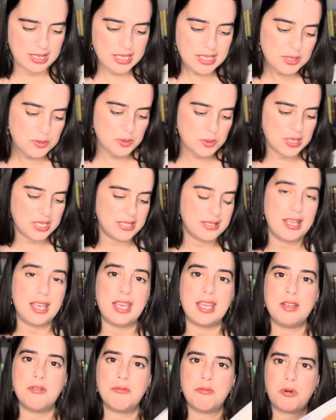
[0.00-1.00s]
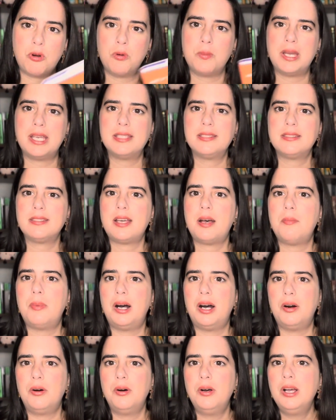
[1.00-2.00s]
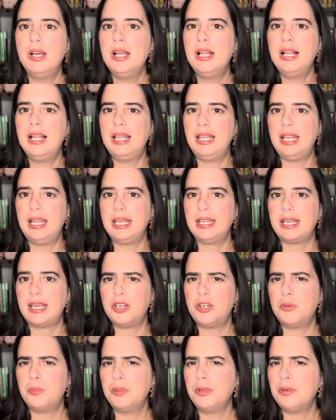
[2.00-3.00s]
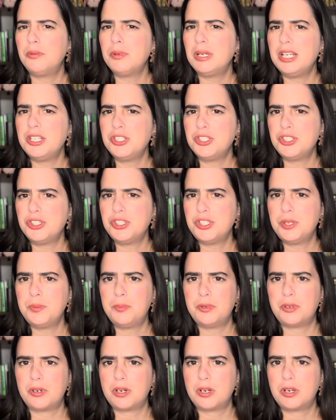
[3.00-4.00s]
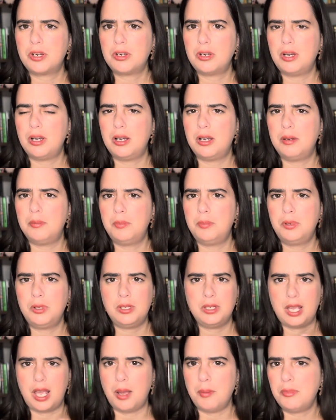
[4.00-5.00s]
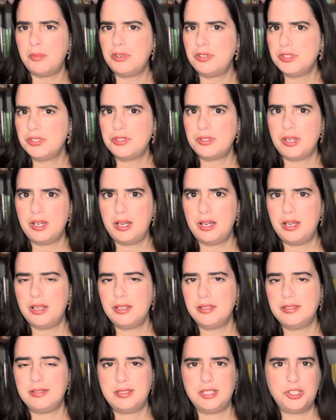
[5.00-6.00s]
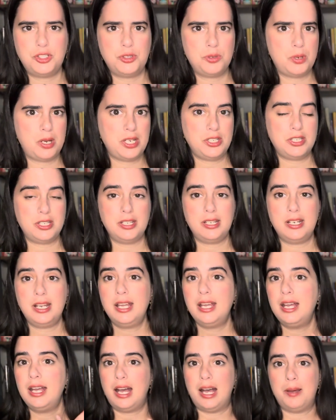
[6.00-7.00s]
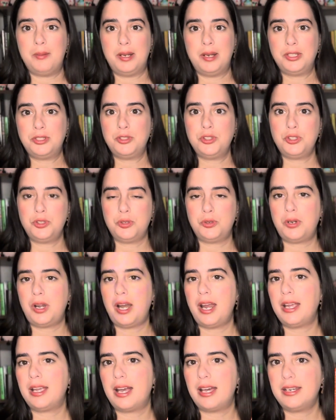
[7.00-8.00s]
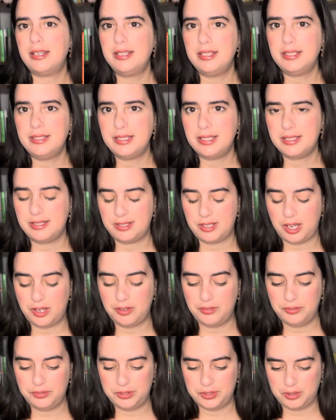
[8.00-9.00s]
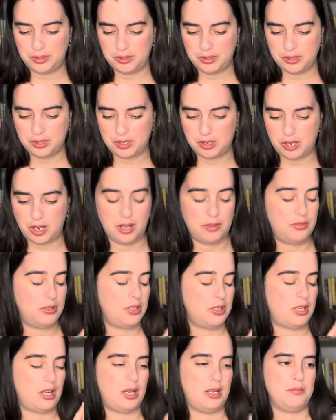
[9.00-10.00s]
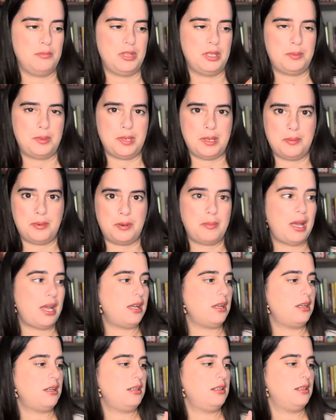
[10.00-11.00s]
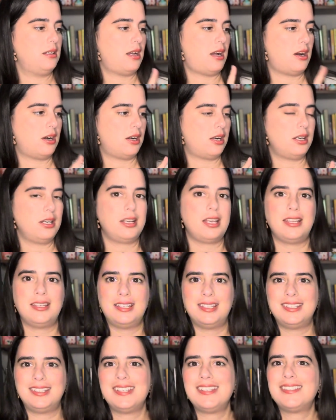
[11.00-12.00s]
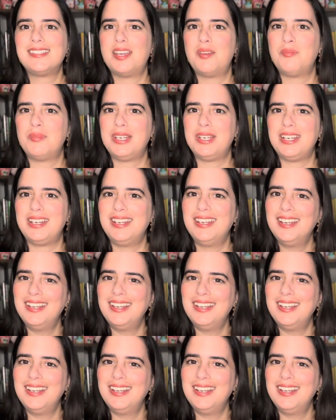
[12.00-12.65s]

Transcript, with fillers: this one is a romance about like an open relationship or a uh, polyamorous uh, situation. I'm not too sure. I got it in the soft cover, um, the paperback arc, and then they sent me